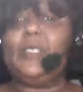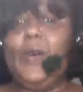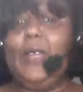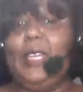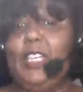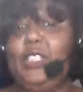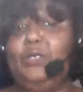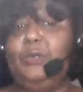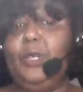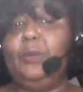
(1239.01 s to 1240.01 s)
to
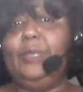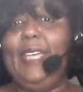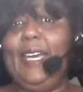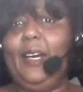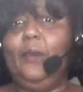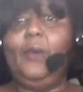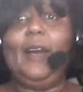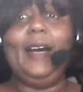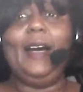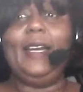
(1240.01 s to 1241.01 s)
let you know now.
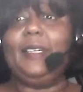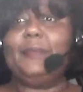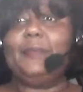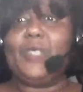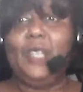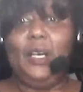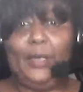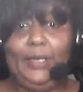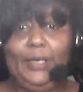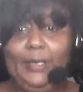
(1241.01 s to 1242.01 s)
I am
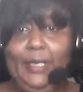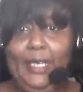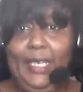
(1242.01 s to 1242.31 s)
sorry.